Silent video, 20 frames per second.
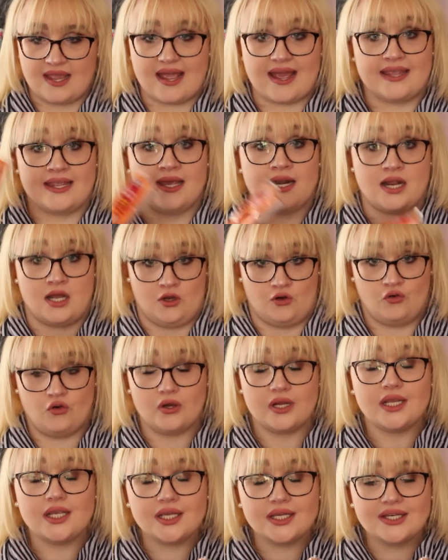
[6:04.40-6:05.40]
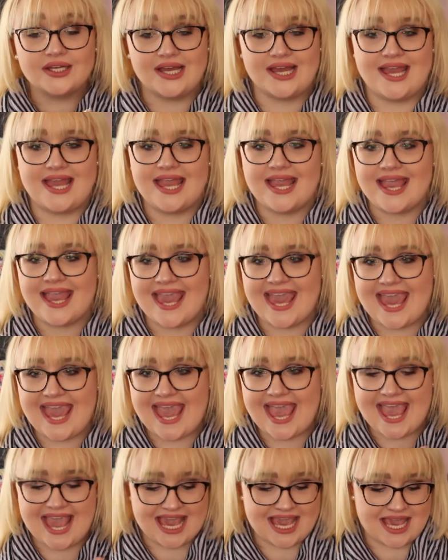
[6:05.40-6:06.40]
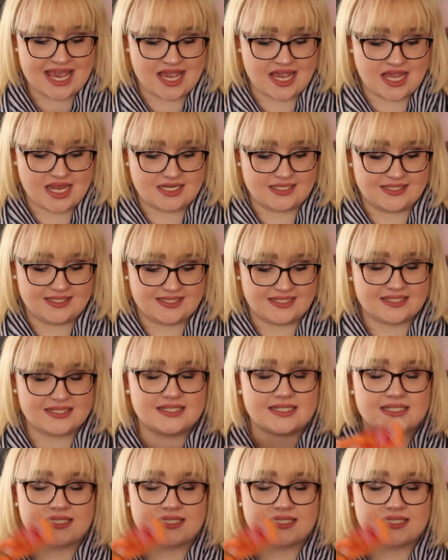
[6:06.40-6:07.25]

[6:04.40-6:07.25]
I get hungry and